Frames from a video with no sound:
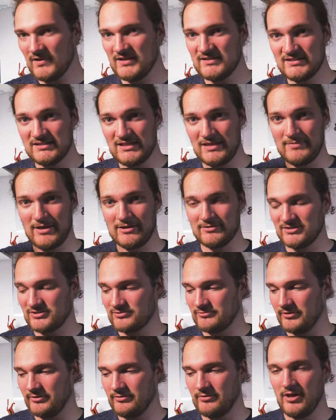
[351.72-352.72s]
C-mount
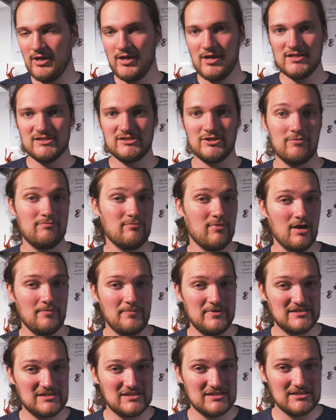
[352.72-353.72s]
screw, so it might
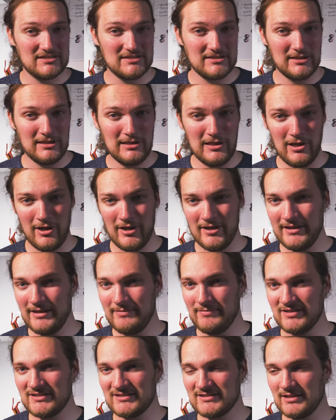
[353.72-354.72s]
be slightly
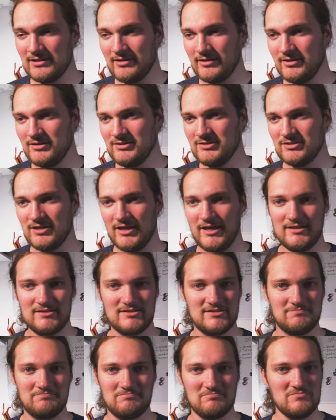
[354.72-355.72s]
misaligned.
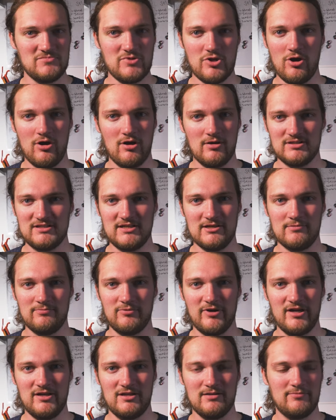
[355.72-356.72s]
It's not a deal
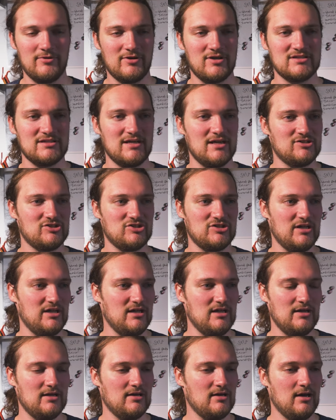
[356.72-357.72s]
breaker because
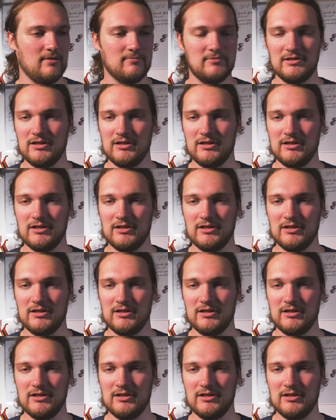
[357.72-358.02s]
actually up